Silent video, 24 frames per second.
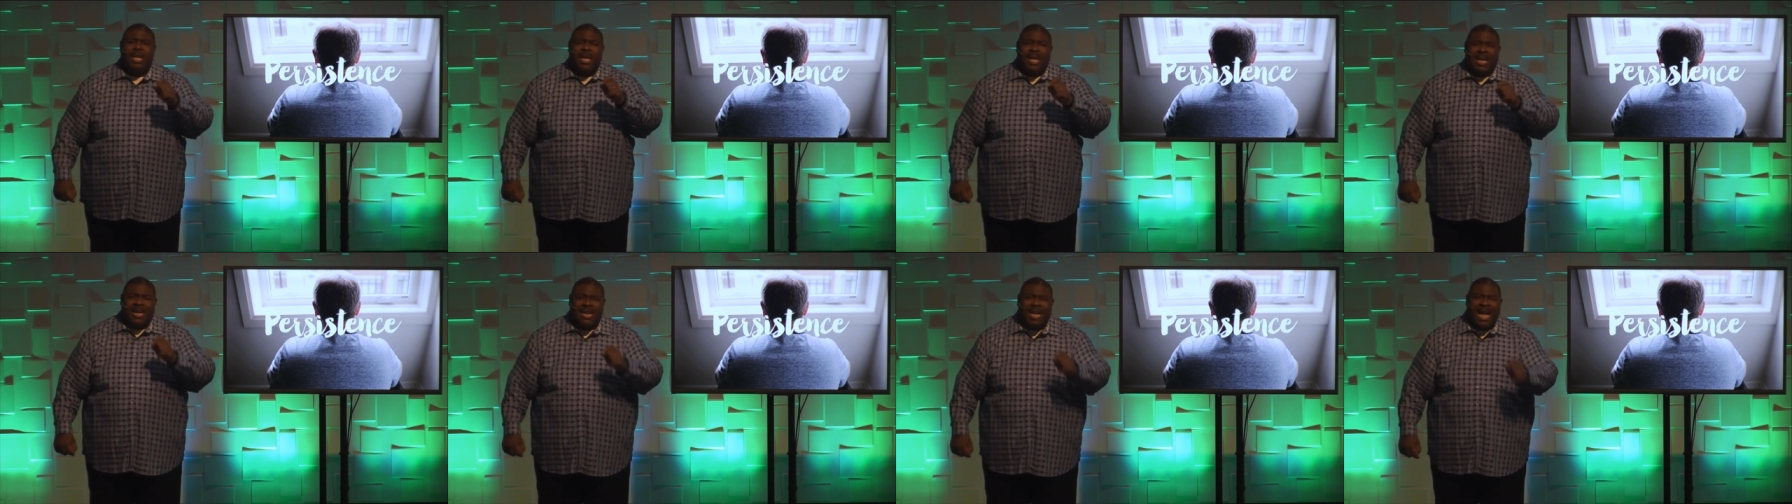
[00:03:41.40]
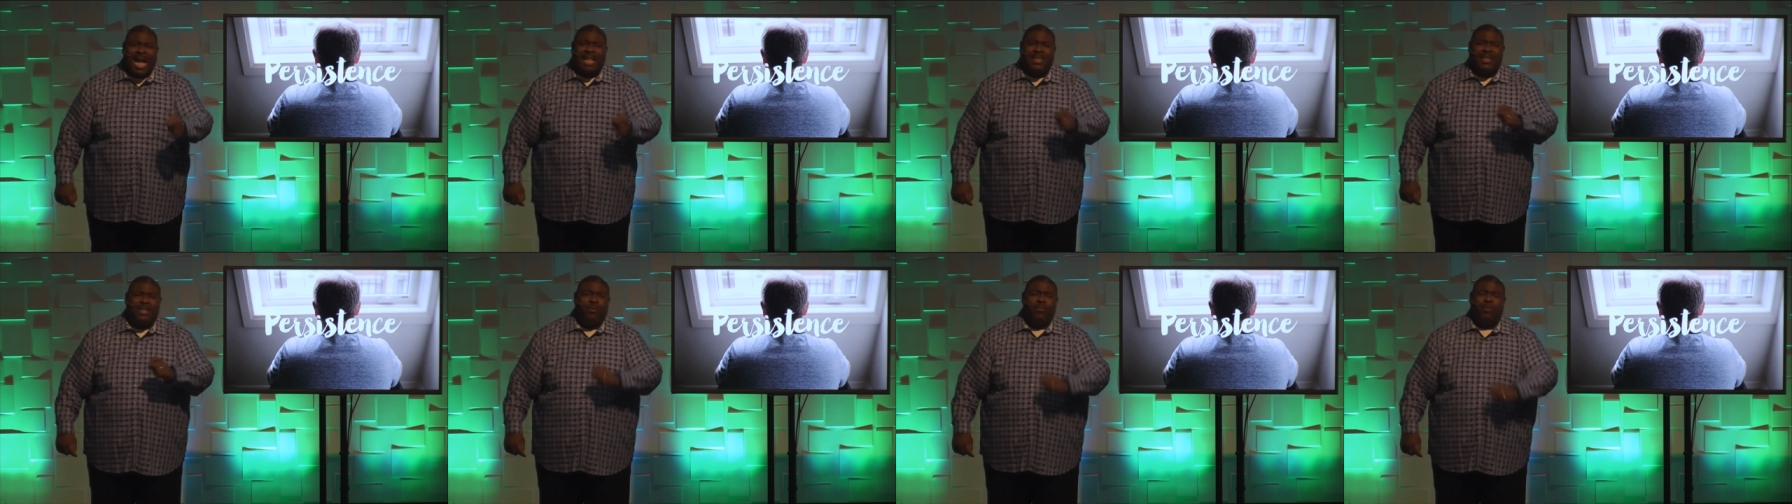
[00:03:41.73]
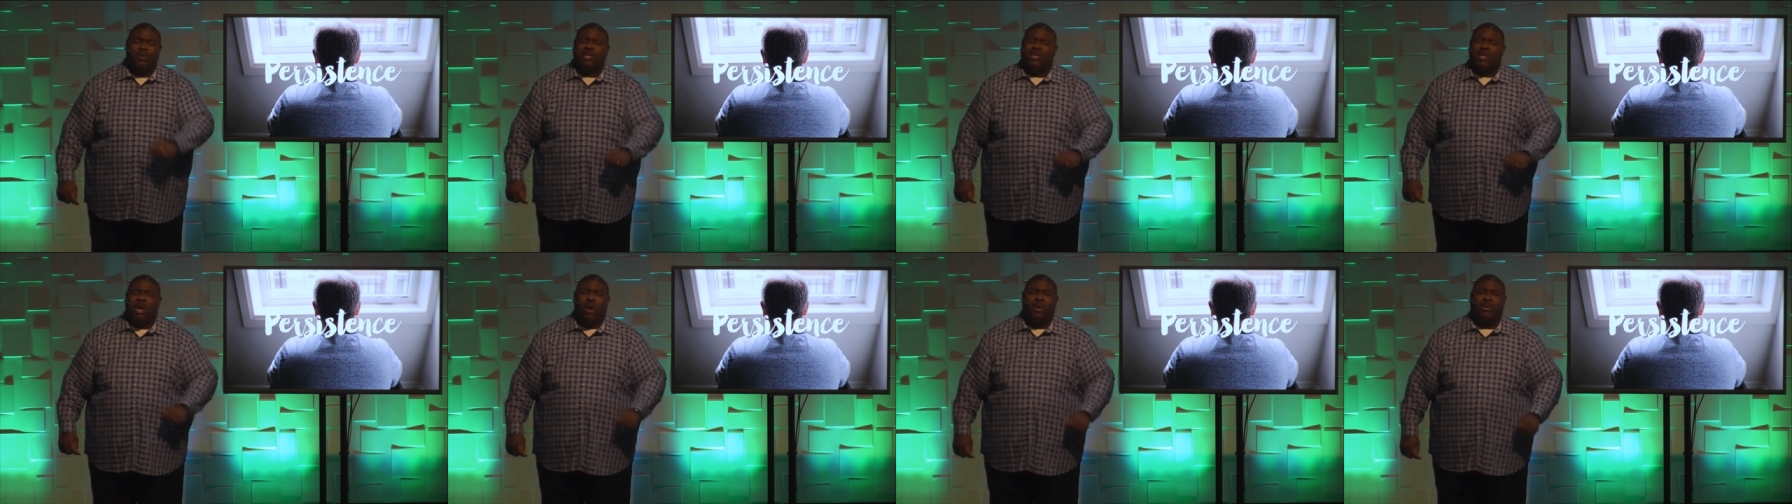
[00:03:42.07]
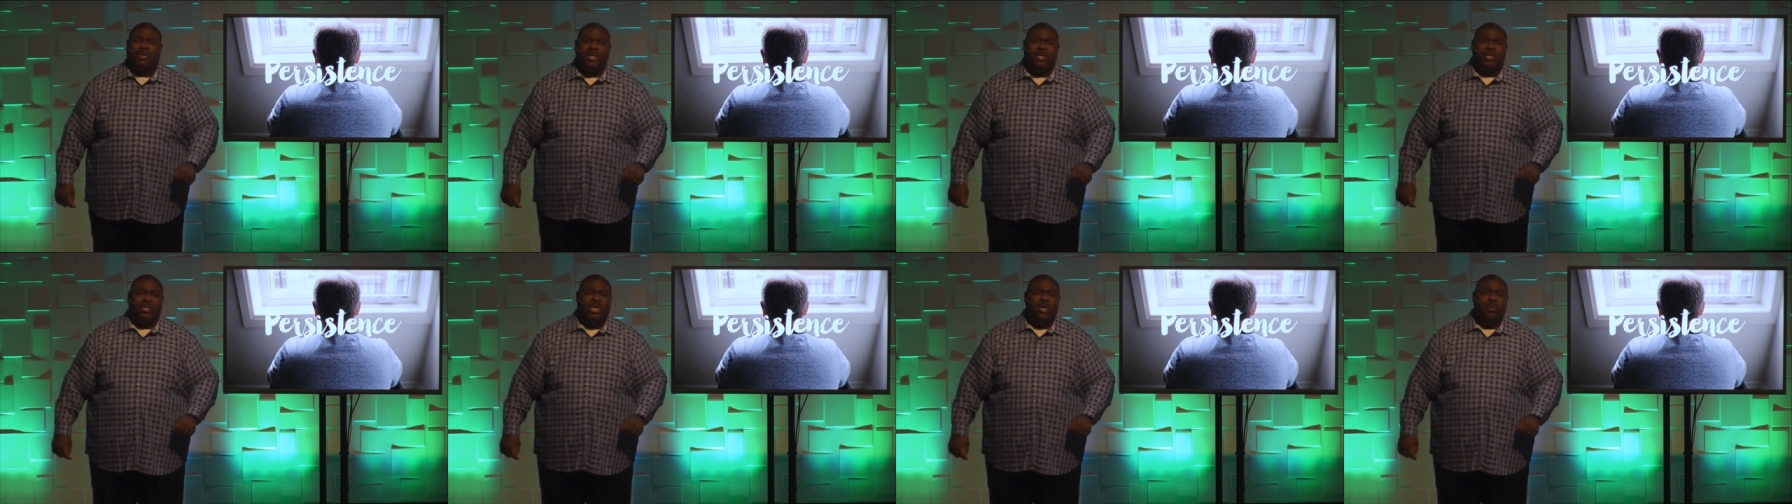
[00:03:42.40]
got the result
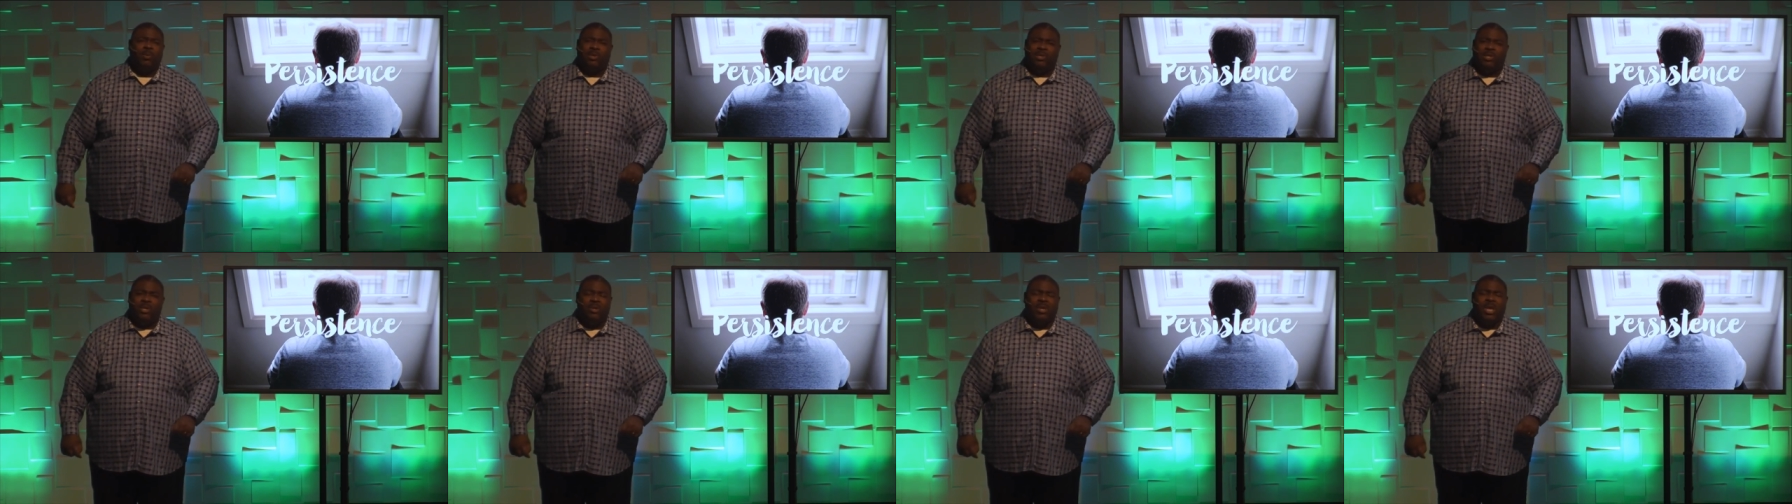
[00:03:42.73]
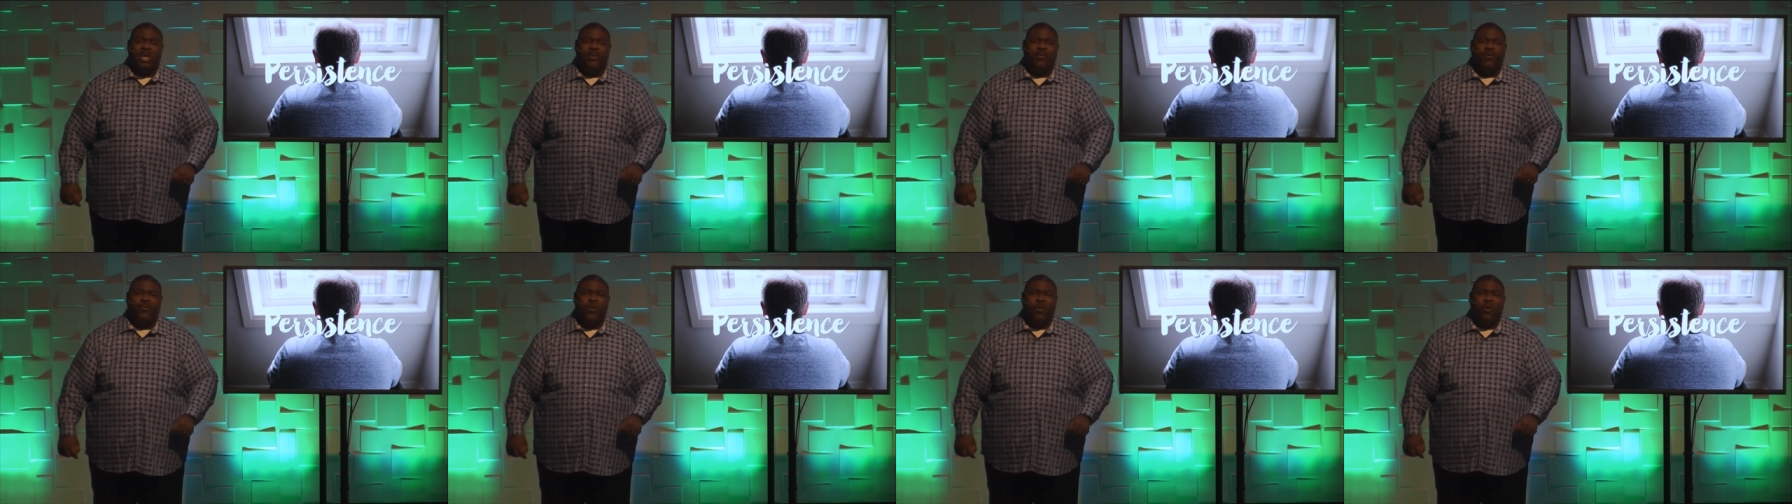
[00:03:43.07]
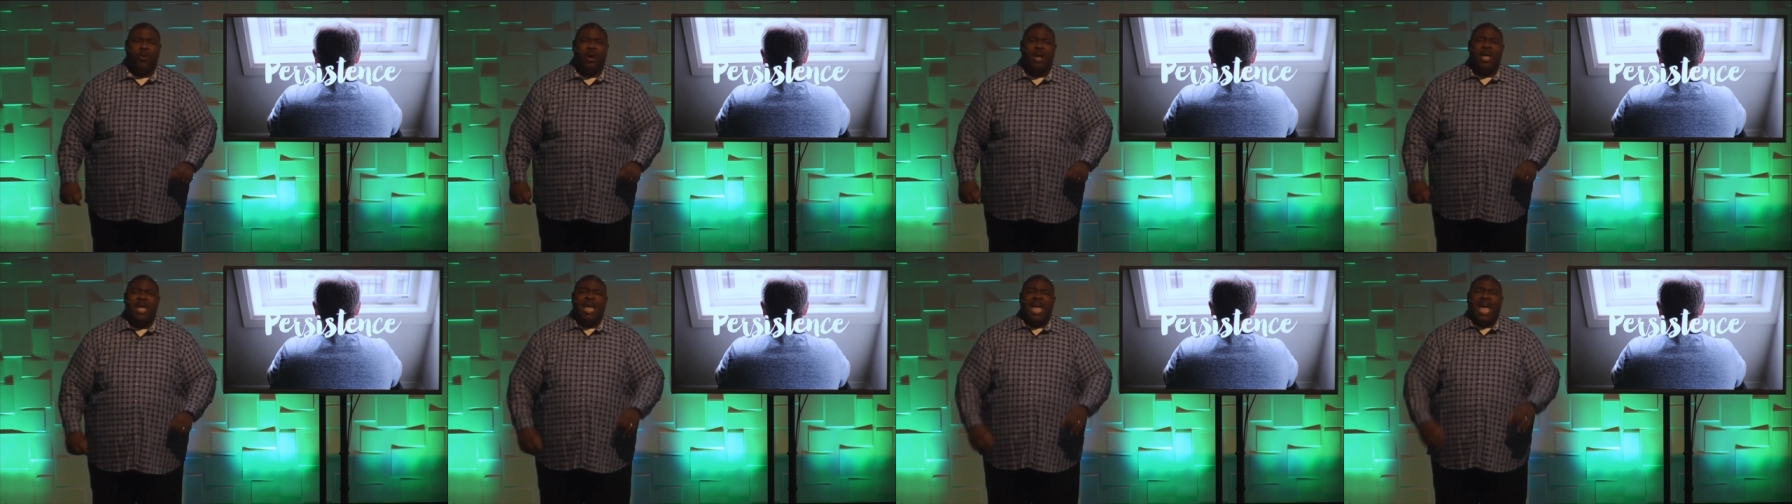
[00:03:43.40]
that she was looking for.